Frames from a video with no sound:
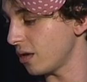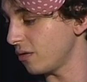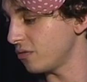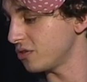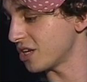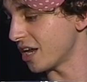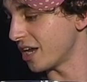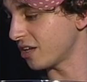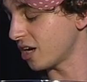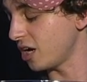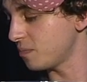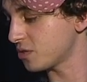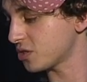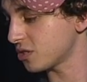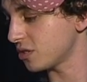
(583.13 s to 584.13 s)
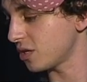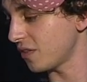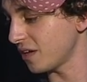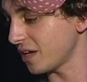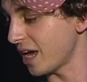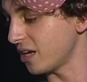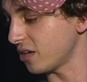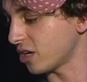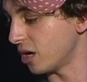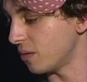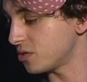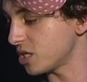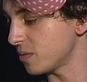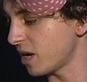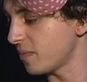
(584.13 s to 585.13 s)
was it eight cups? I think eight
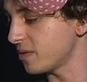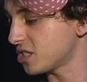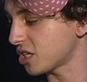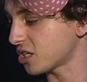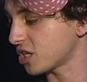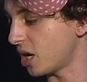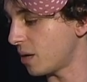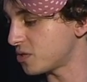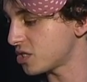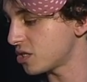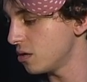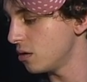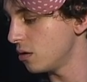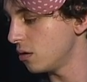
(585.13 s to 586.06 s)
cups. It might have been six cups.